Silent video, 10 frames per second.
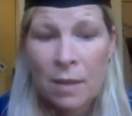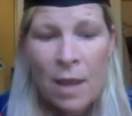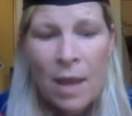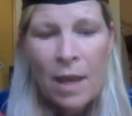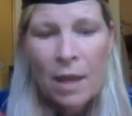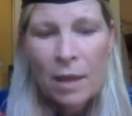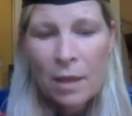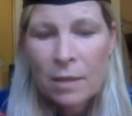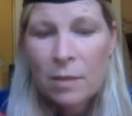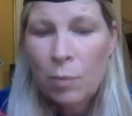And I think
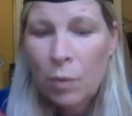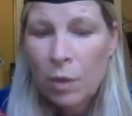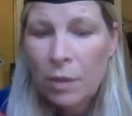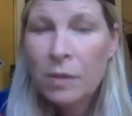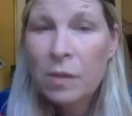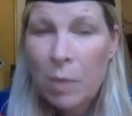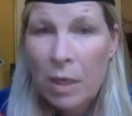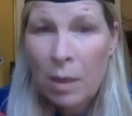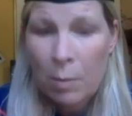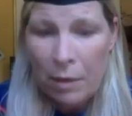it's important to speak
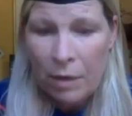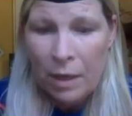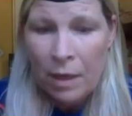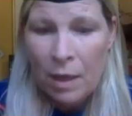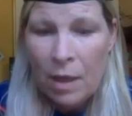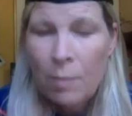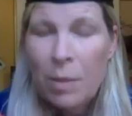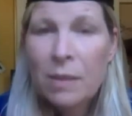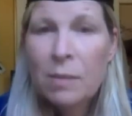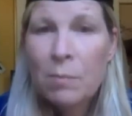about it
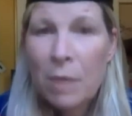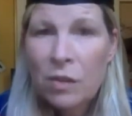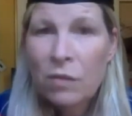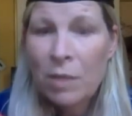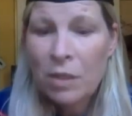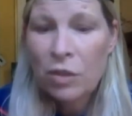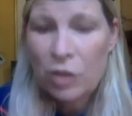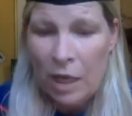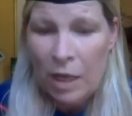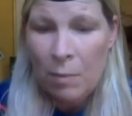because much of my
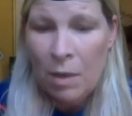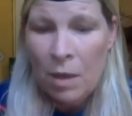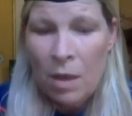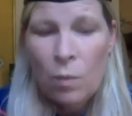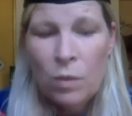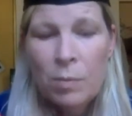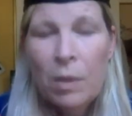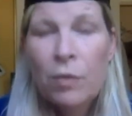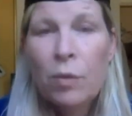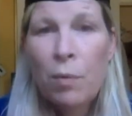shame was
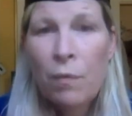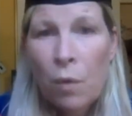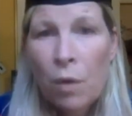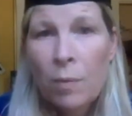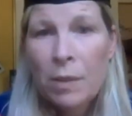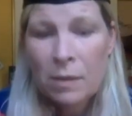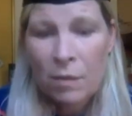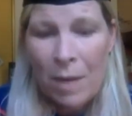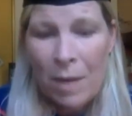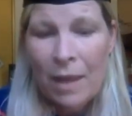about the performance of
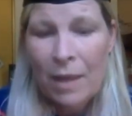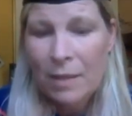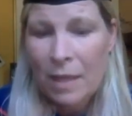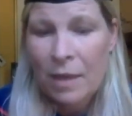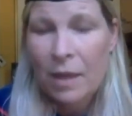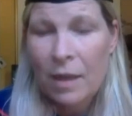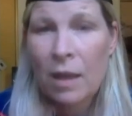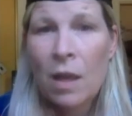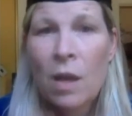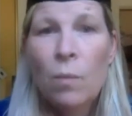my identity,
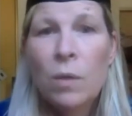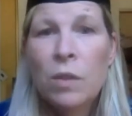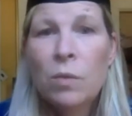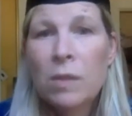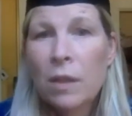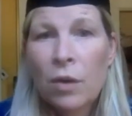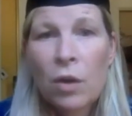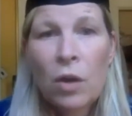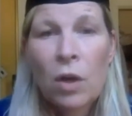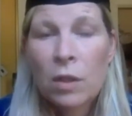which was under
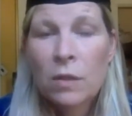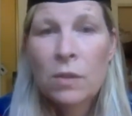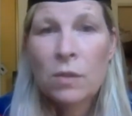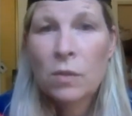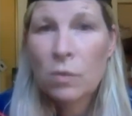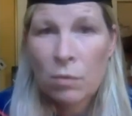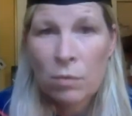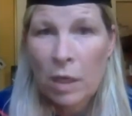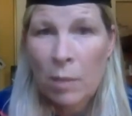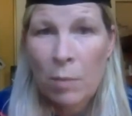constant
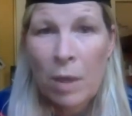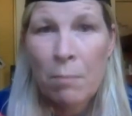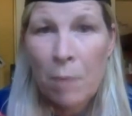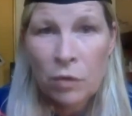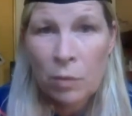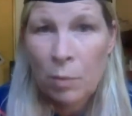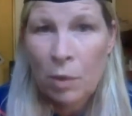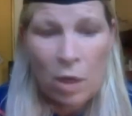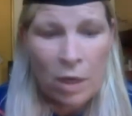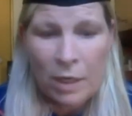scrutiny by multiple
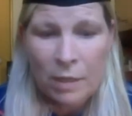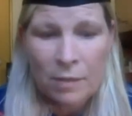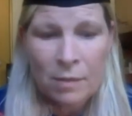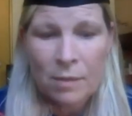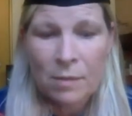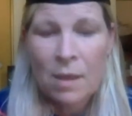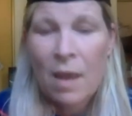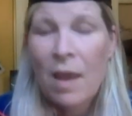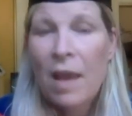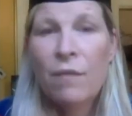audiences.
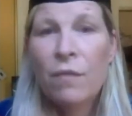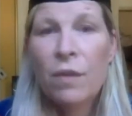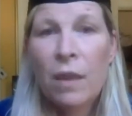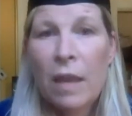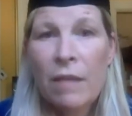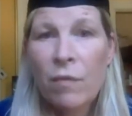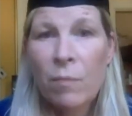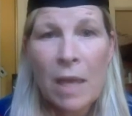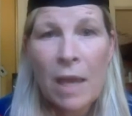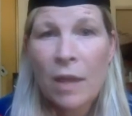And for the life of
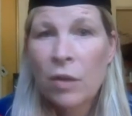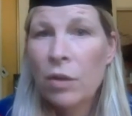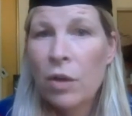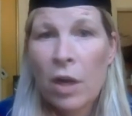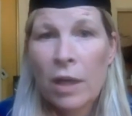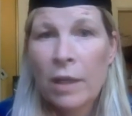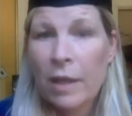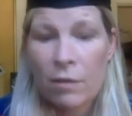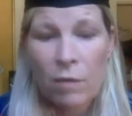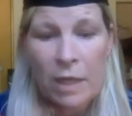me, I could not get
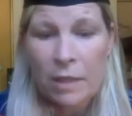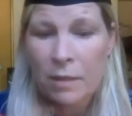it right.